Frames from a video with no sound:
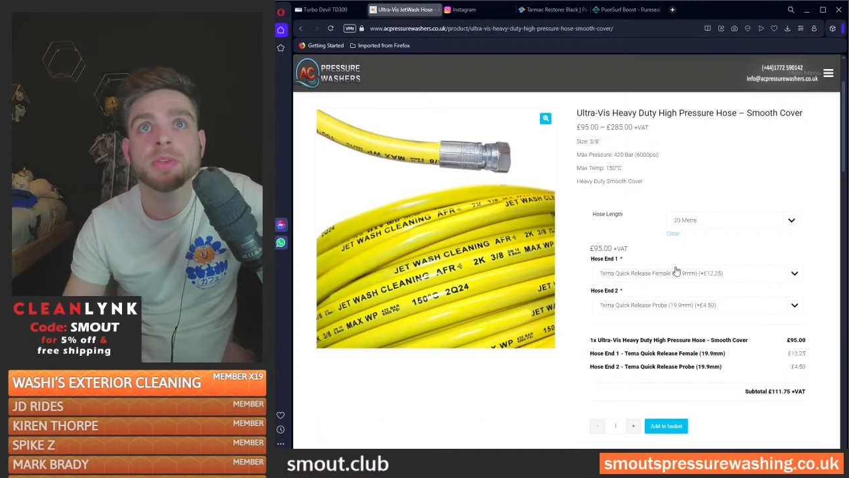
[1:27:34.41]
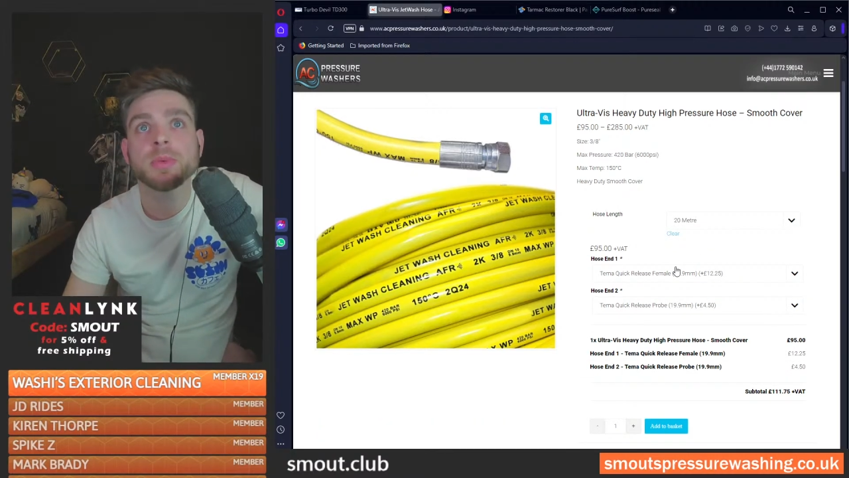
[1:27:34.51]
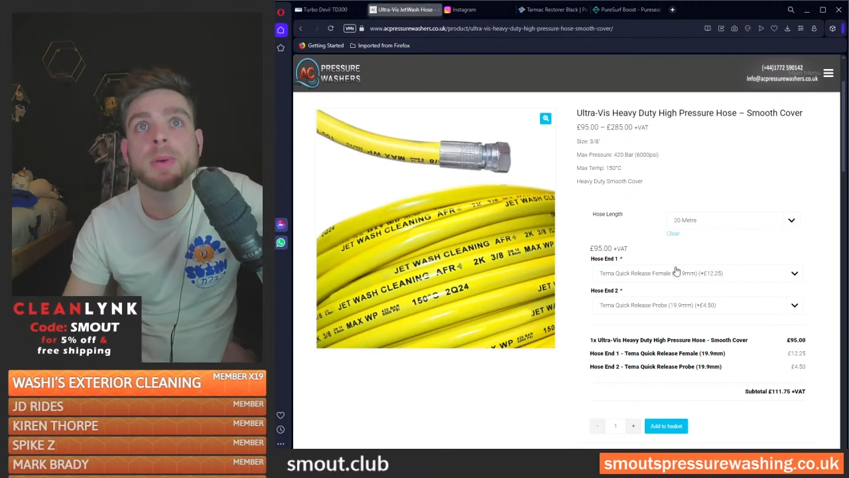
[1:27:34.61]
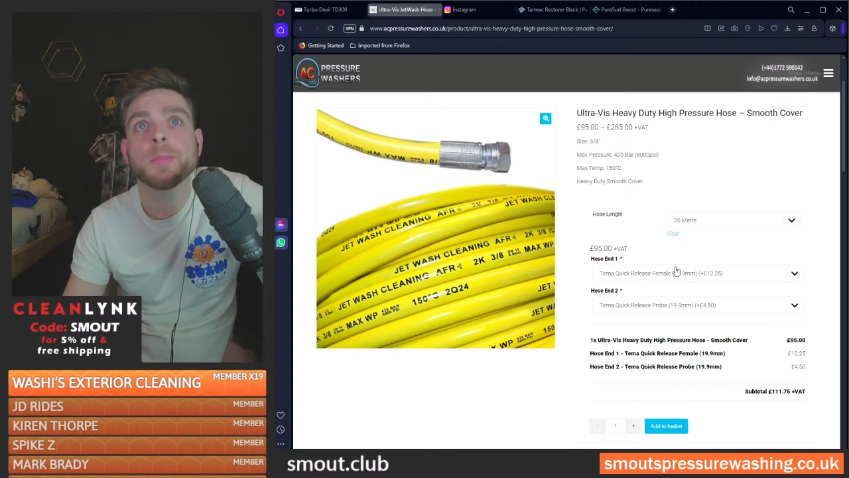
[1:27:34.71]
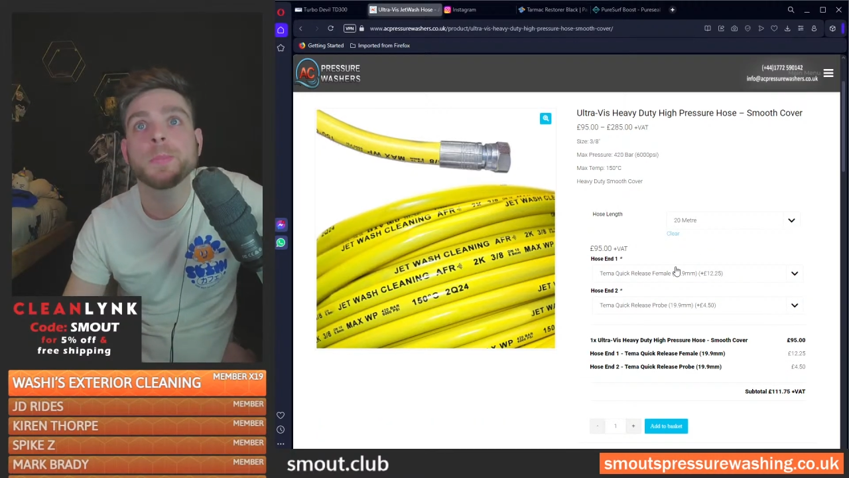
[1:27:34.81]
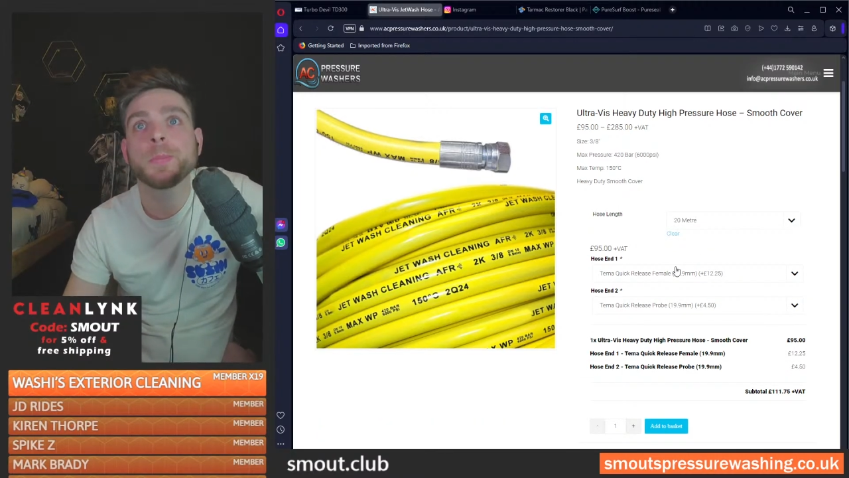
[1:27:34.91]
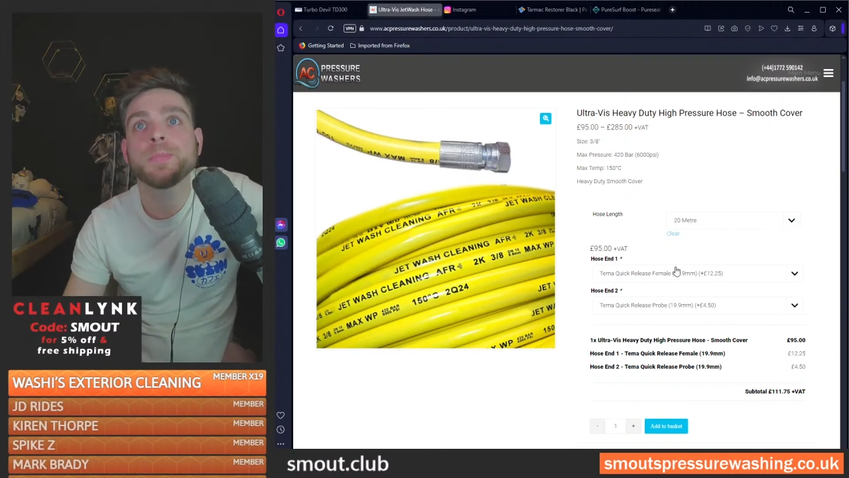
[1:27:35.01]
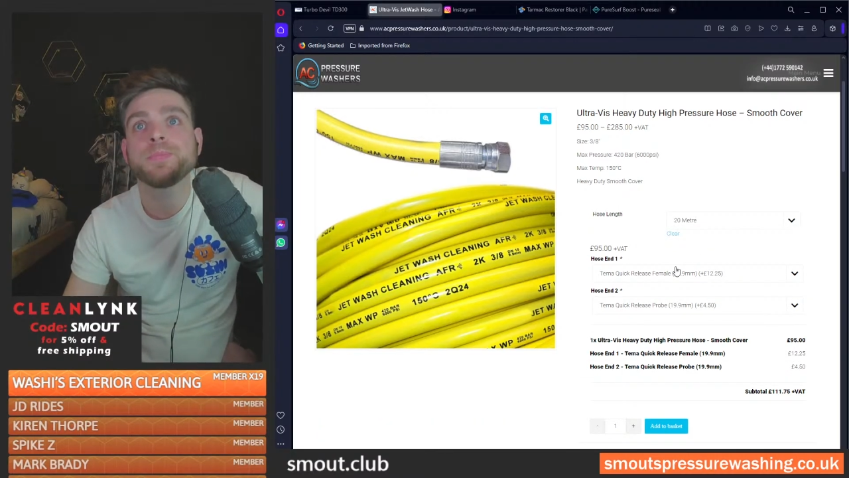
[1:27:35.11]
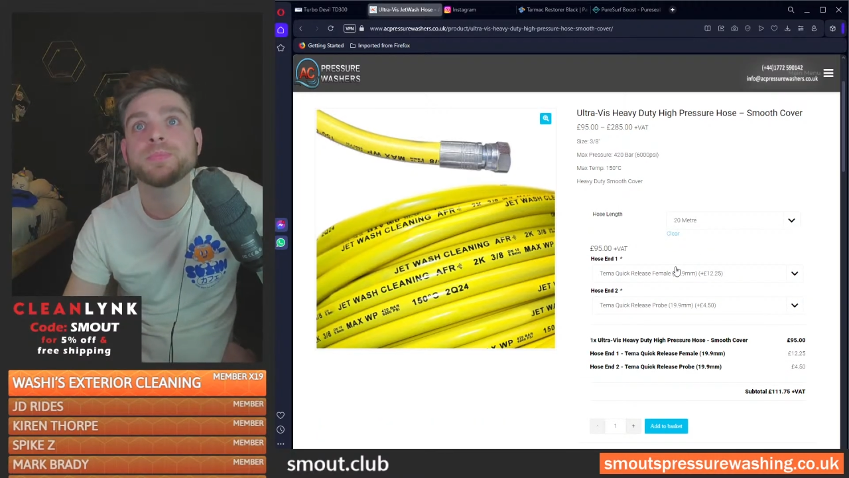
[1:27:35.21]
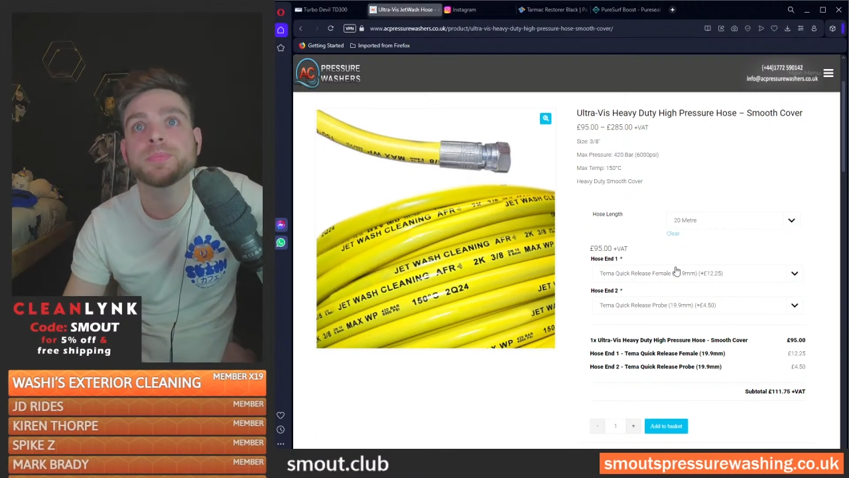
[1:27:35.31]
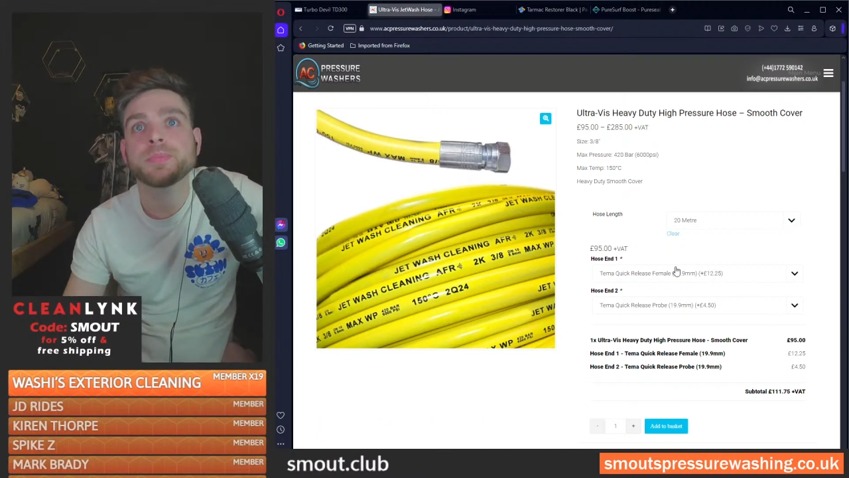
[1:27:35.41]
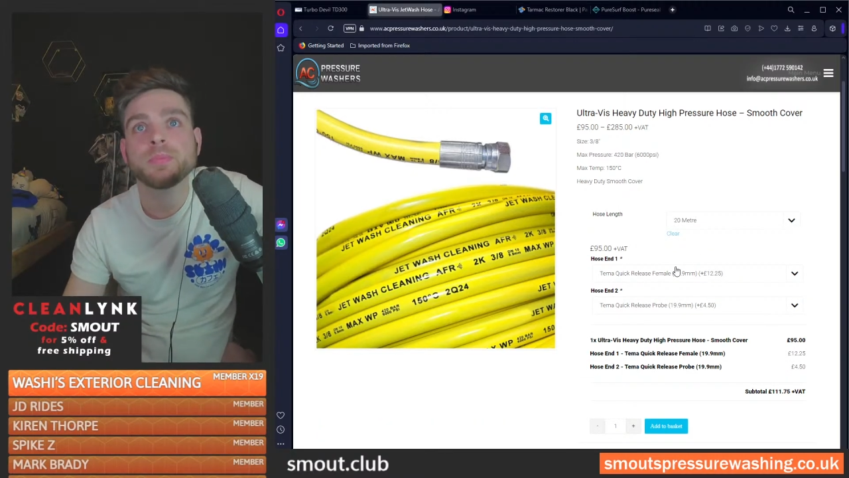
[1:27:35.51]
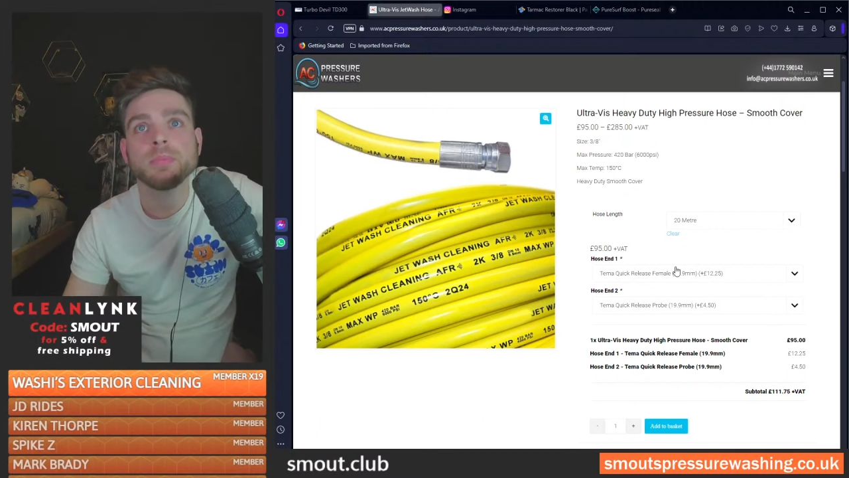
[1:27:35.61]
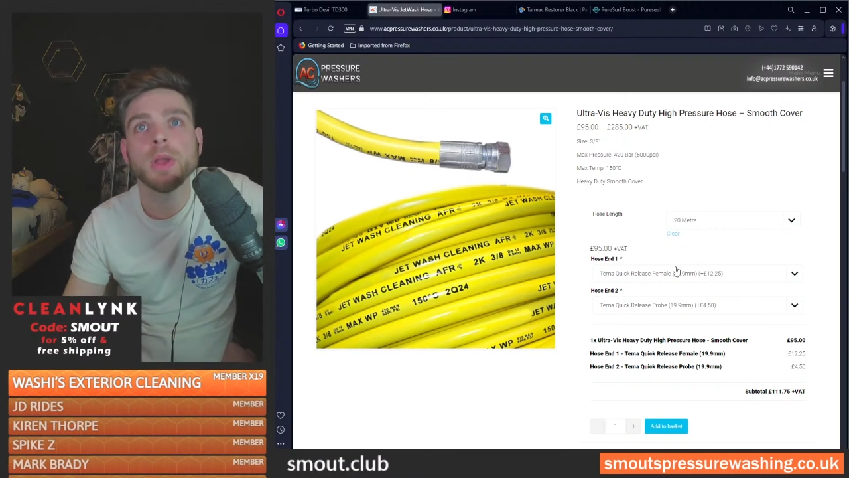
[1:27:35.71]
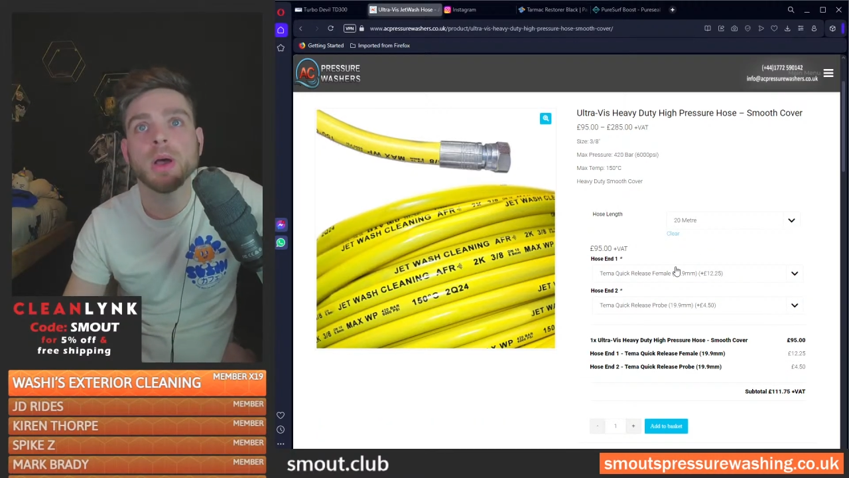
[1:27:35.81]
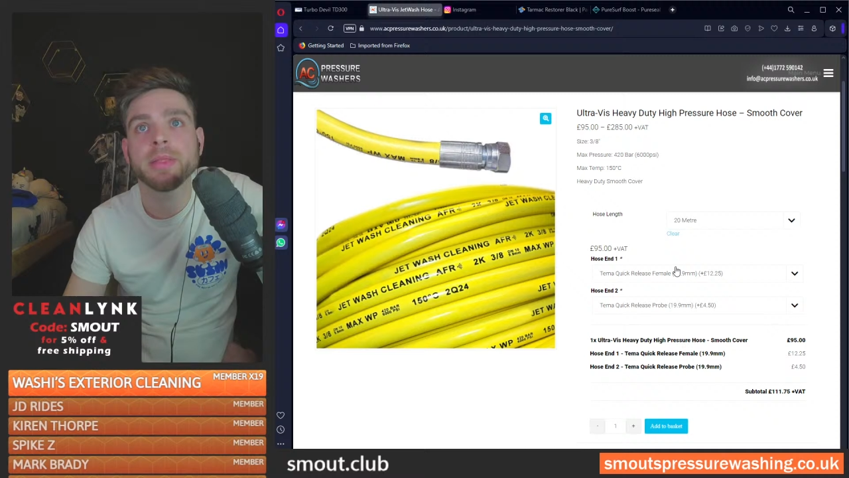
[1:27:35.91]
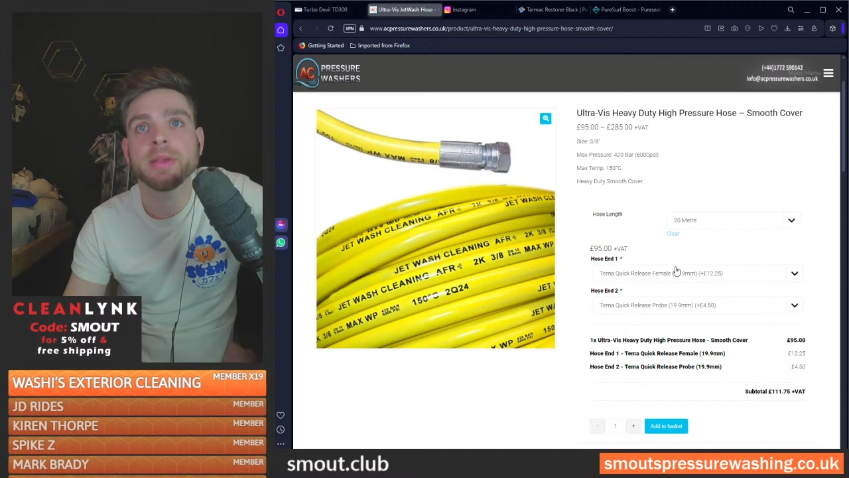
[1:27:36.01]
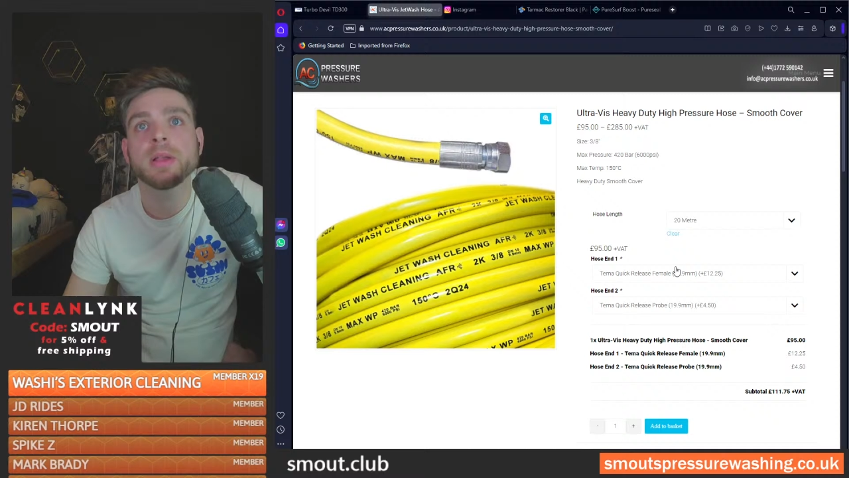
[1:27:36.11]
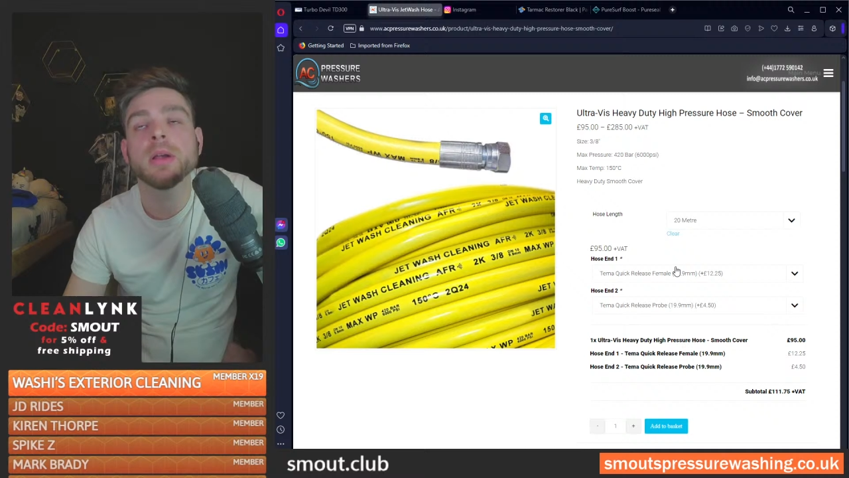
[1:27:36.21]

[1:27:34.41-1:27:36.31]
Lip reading: well, I think.